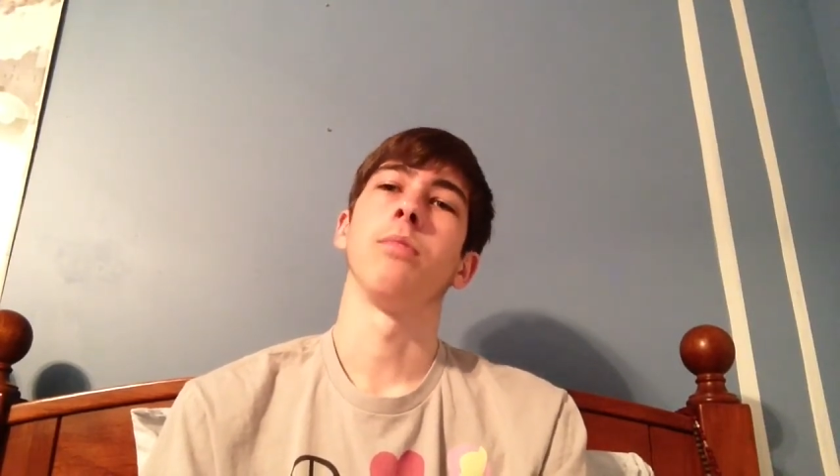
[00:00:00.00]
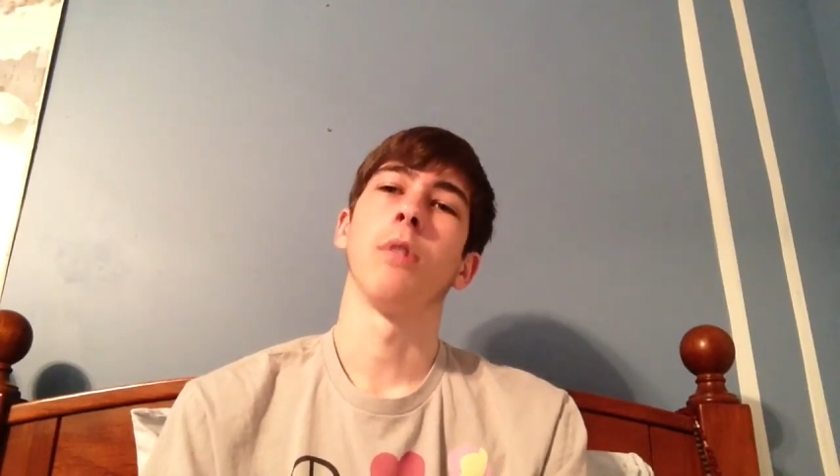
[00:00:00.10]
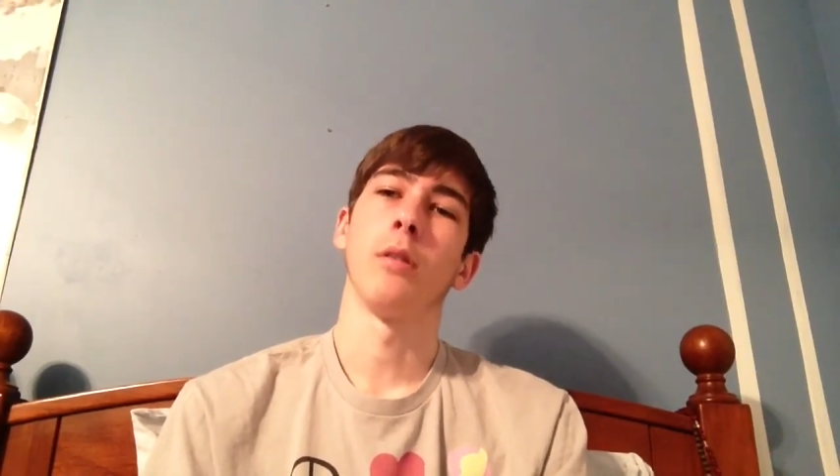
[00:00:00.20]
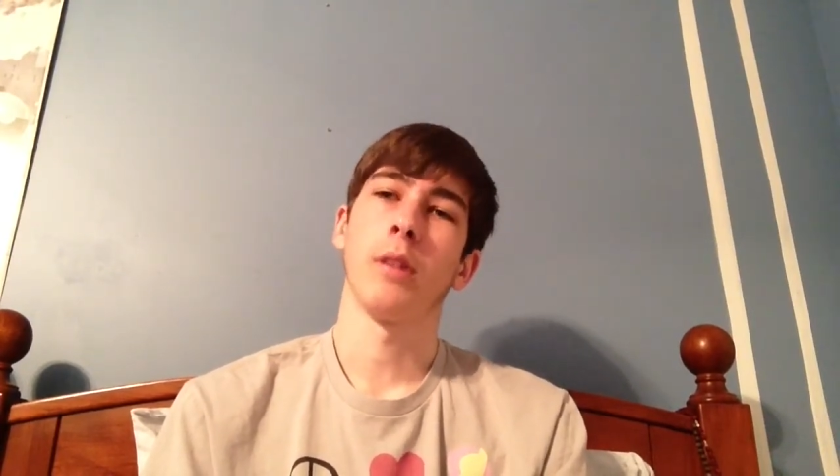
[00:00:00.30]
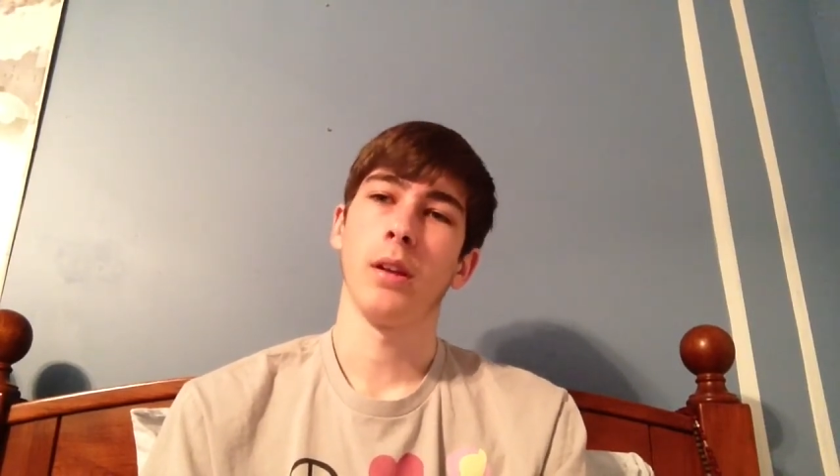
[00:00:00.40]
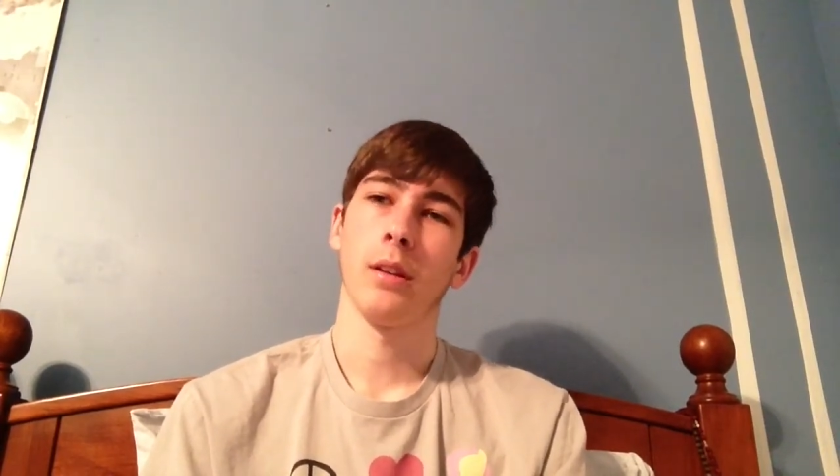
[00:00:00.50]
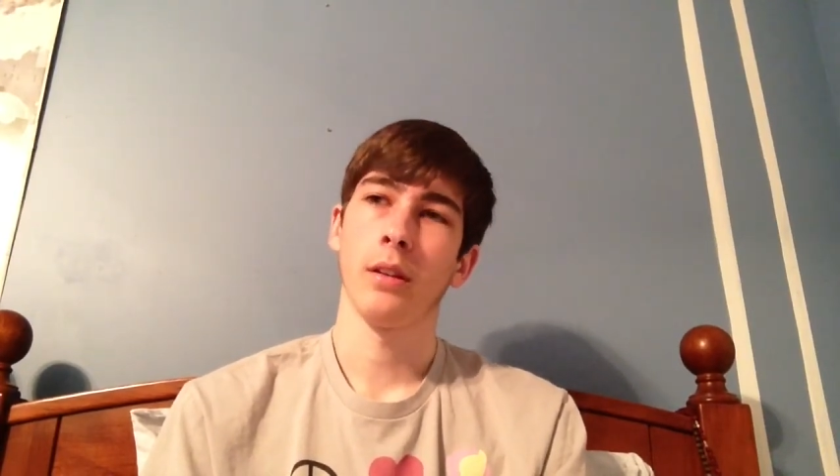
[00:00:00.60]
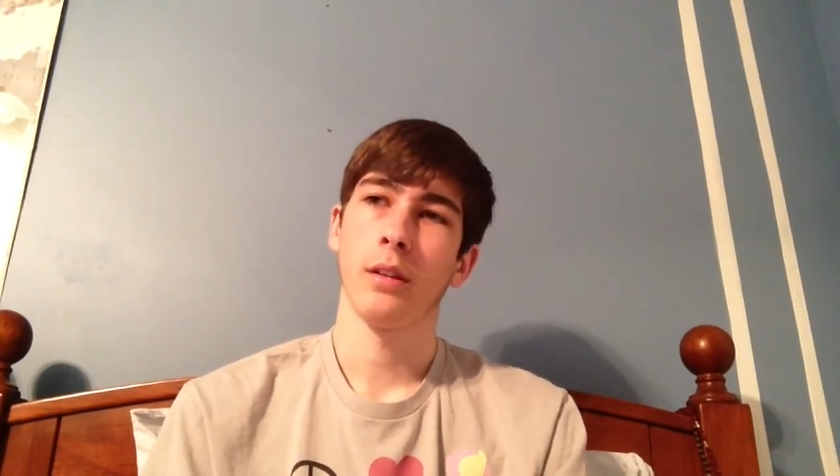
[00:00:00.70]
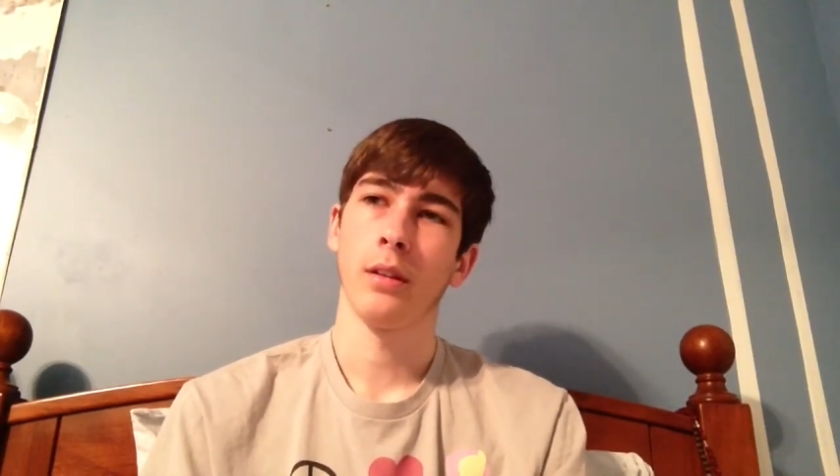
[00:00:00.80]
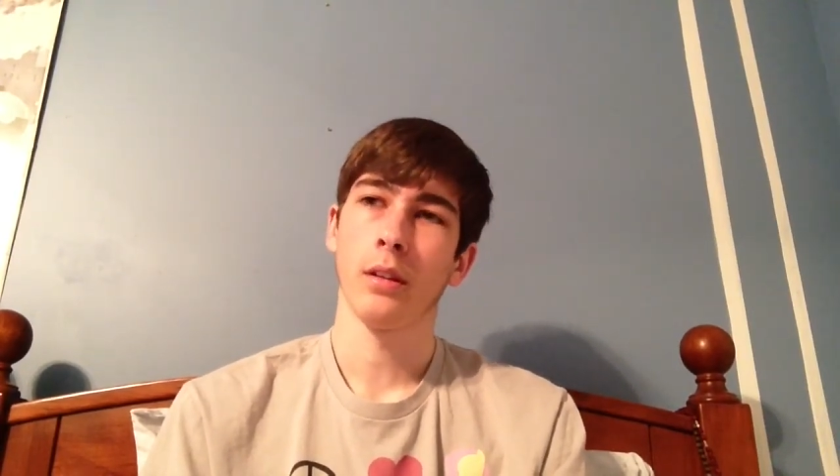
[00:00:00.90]
bronies
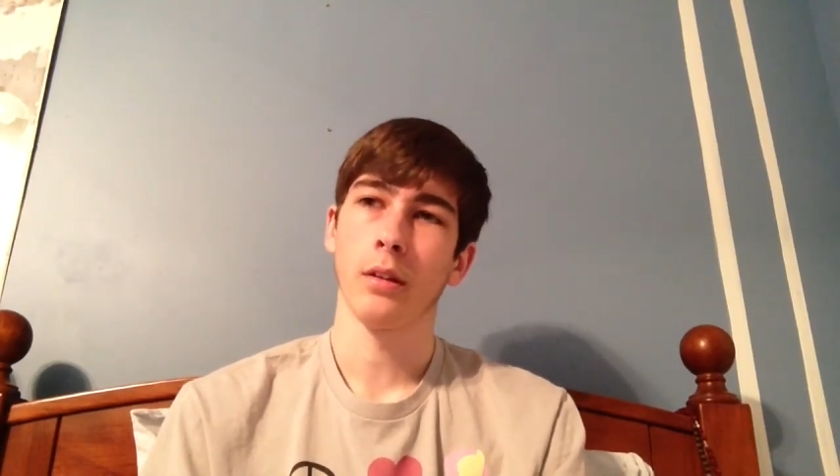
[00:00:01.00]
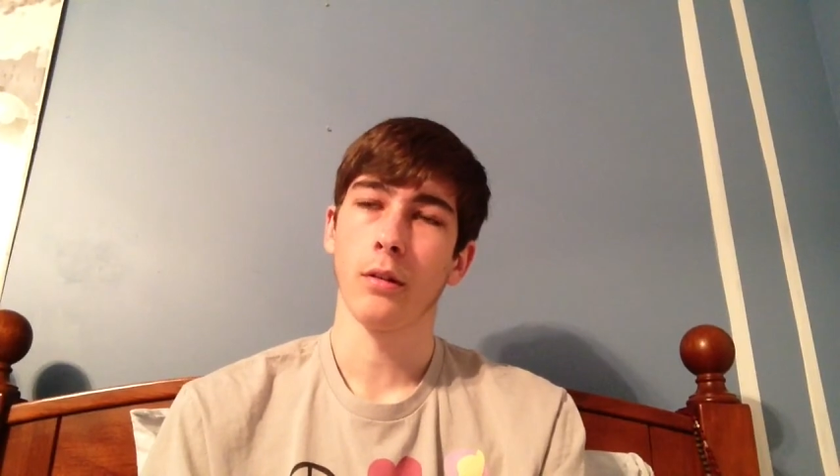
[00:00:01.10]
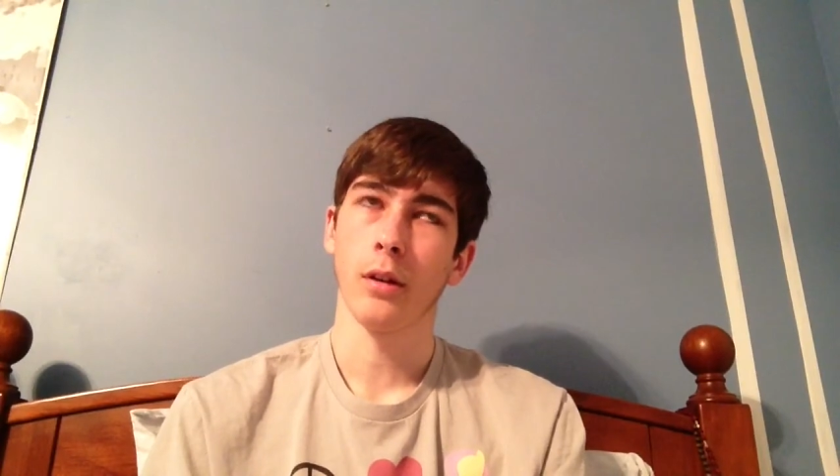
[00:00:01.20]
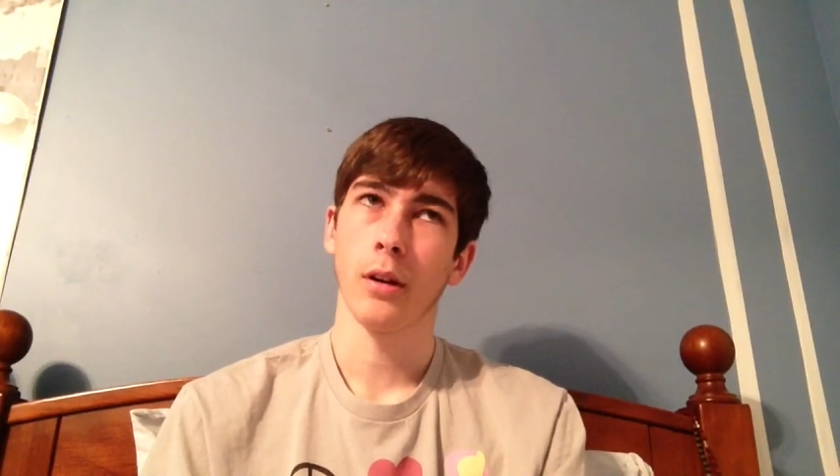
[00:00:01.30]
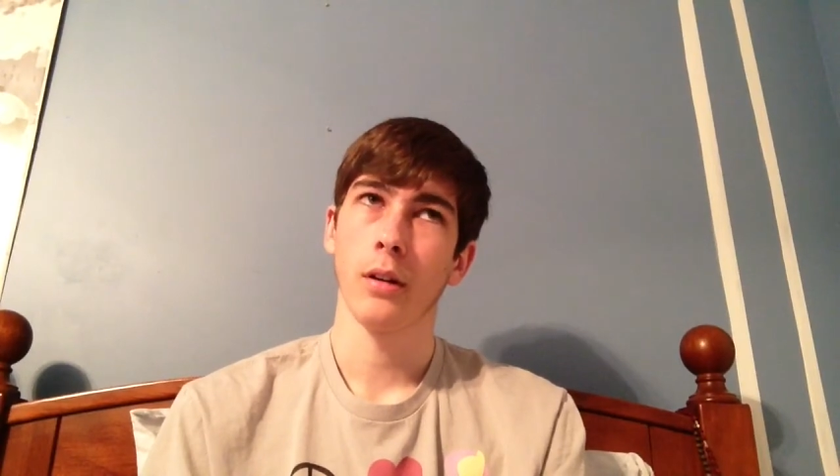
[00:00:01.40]
to the core.